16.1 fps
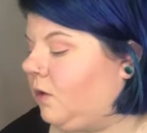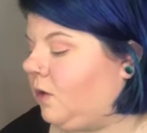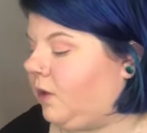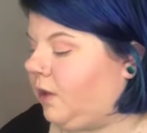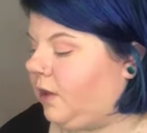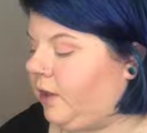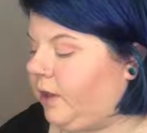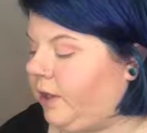
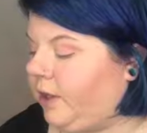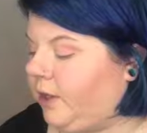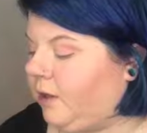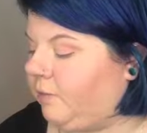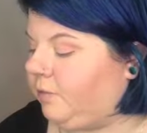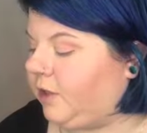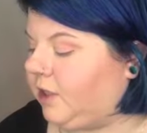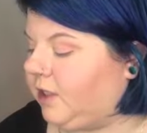And
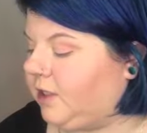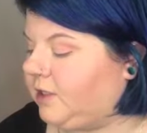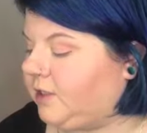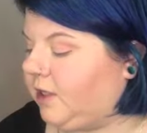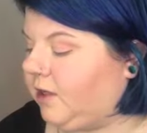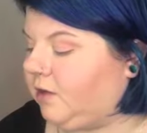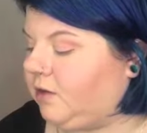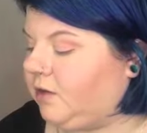I'm gonna
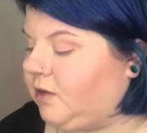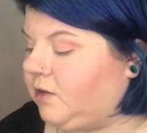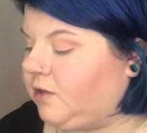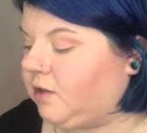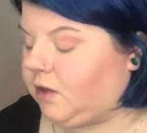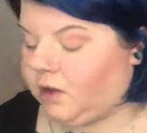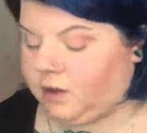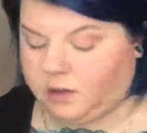take this
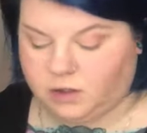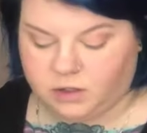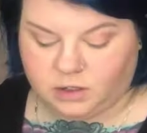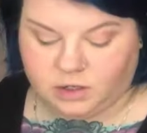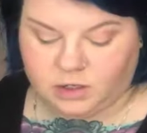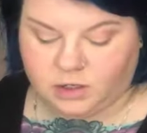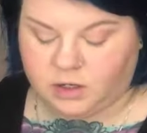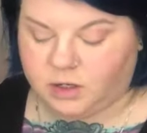
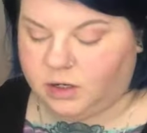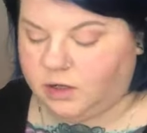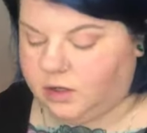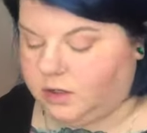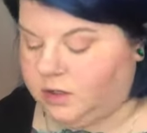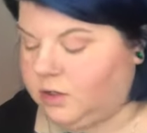color